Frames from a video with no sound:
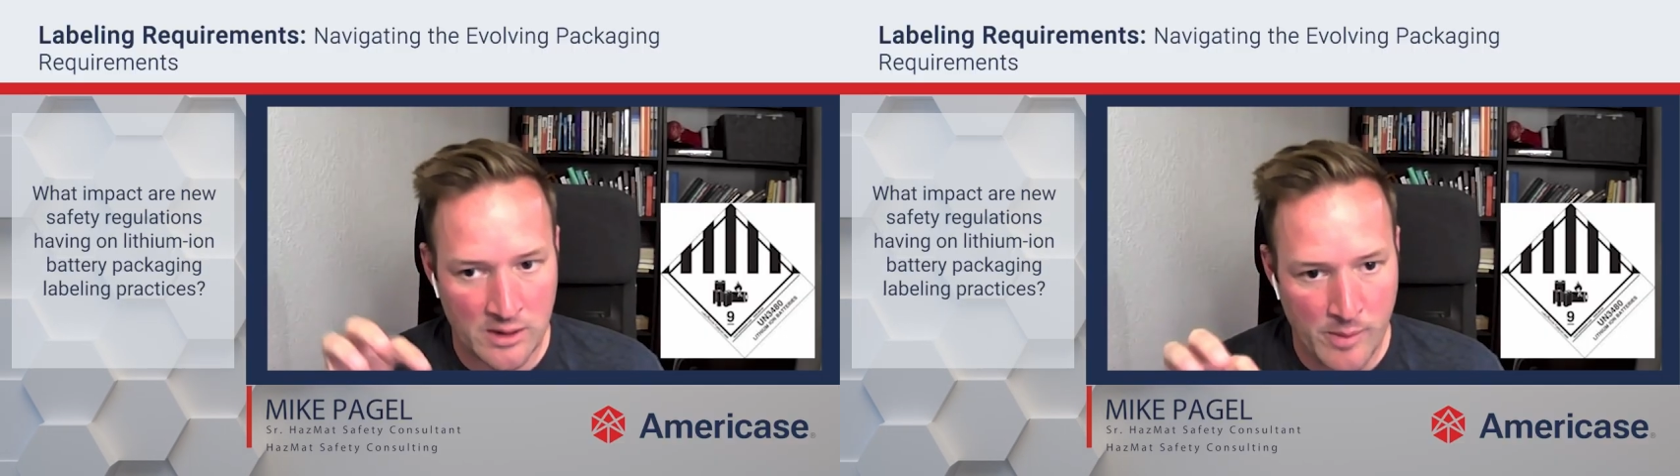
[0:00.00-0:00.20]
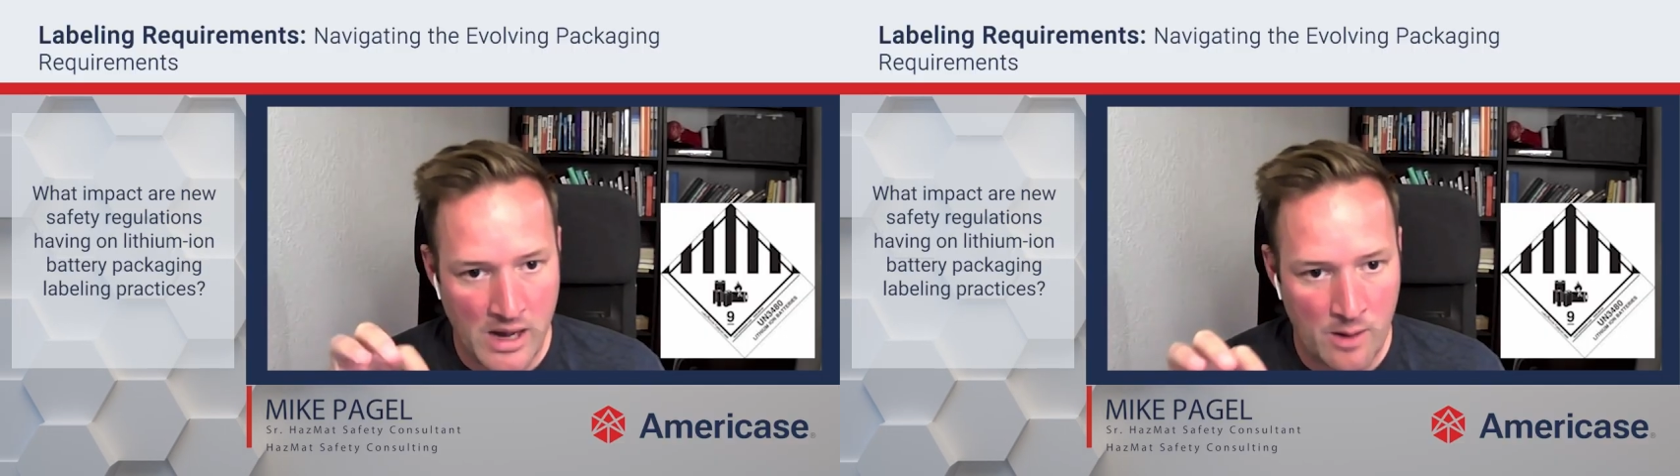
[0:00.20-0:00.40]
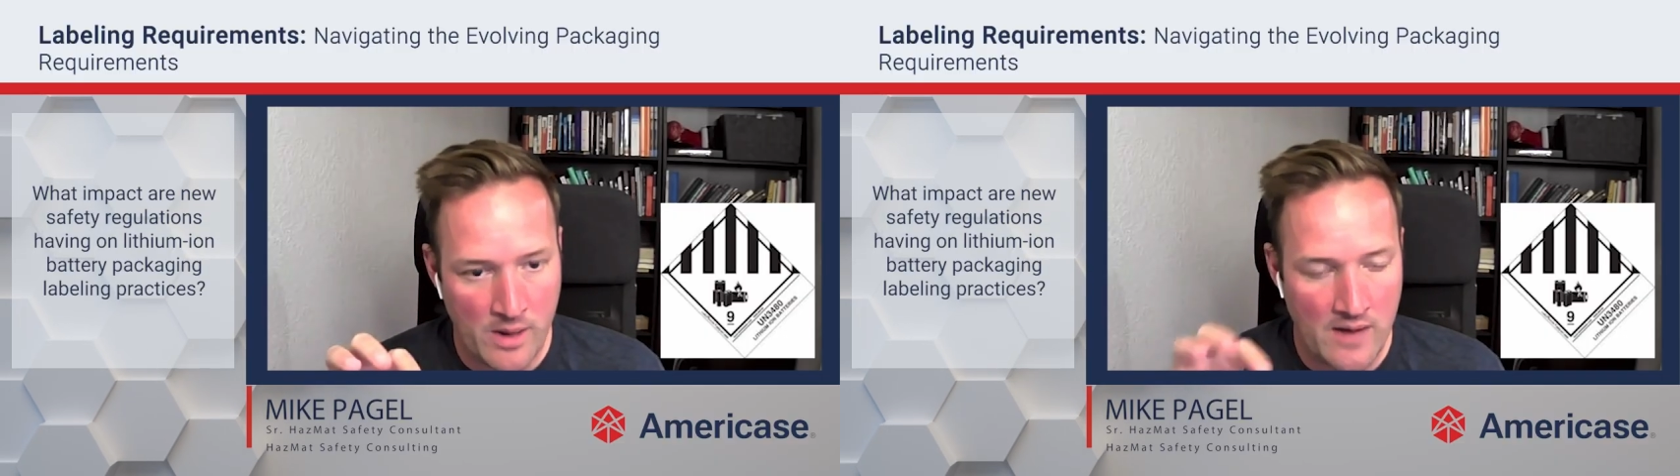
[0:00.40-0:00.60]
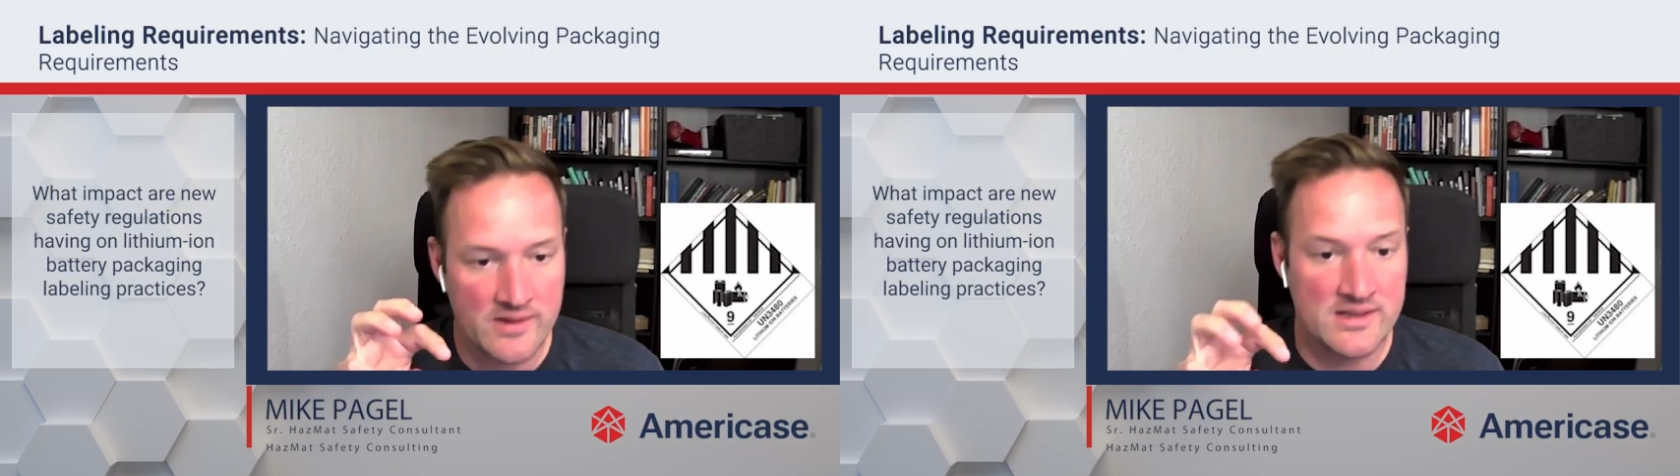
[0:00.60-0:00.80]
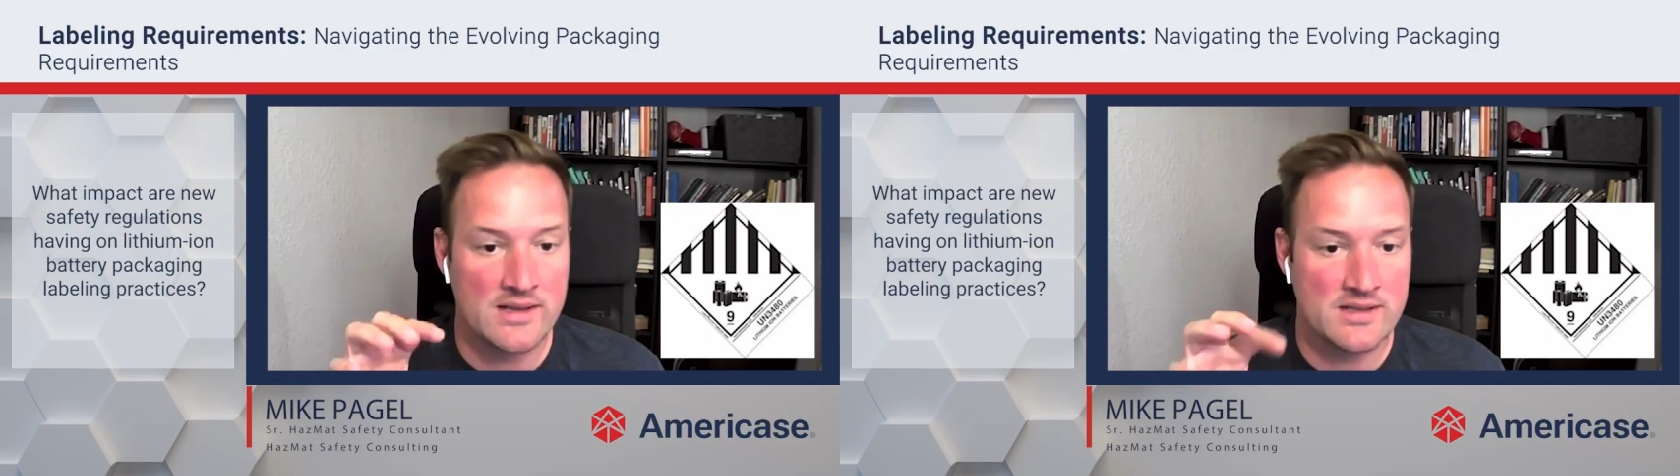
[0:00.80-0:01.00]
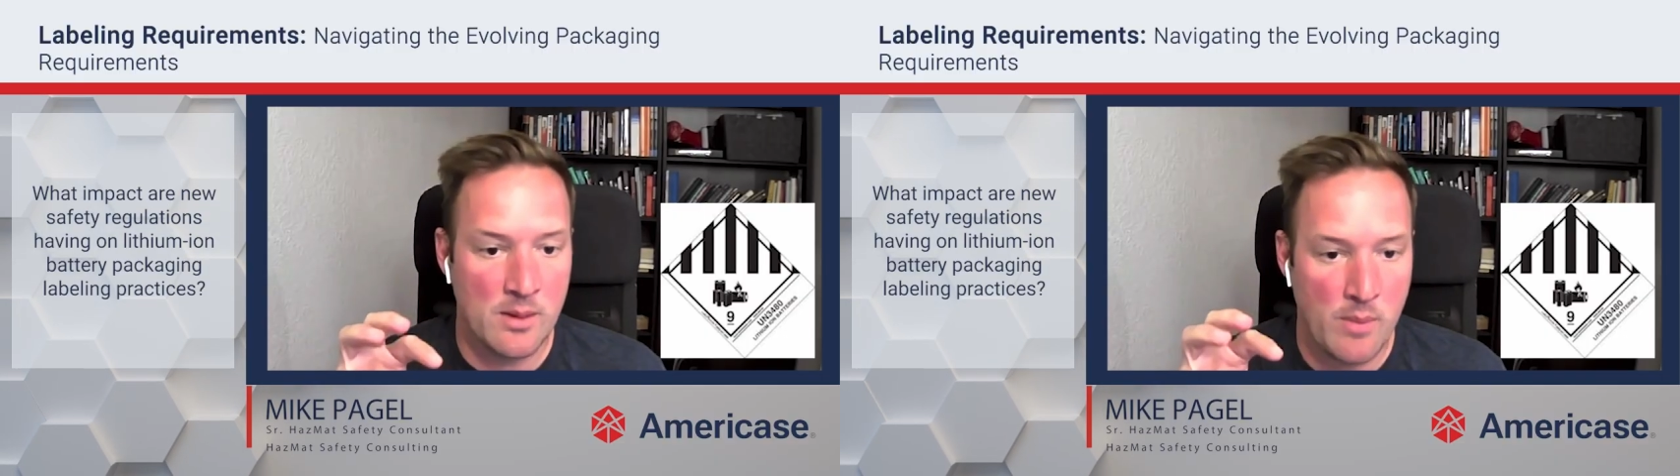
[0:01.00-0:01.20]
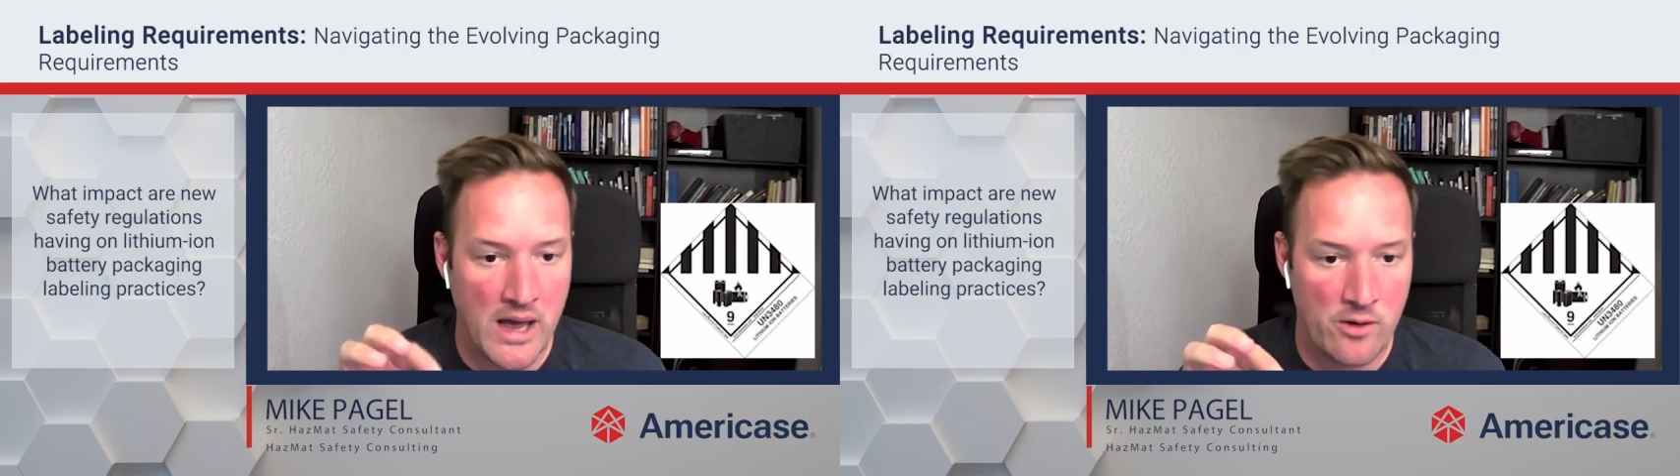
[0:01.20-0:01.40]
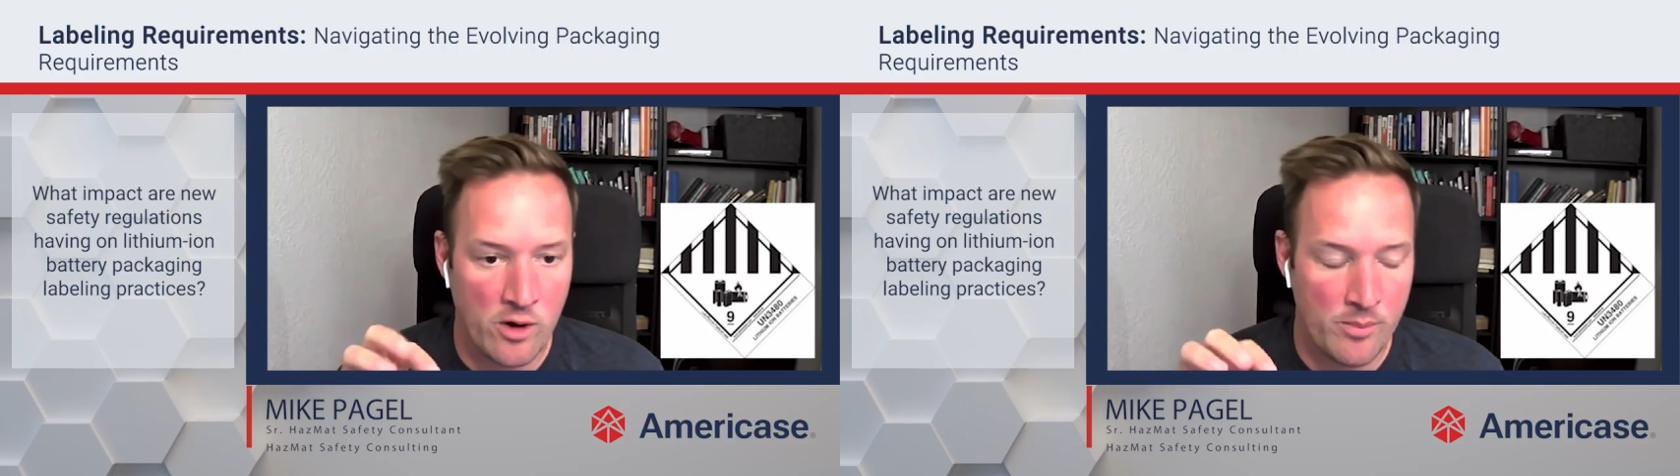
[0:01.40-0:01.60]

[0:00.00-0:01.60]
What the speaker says: and the bottom half is that same battery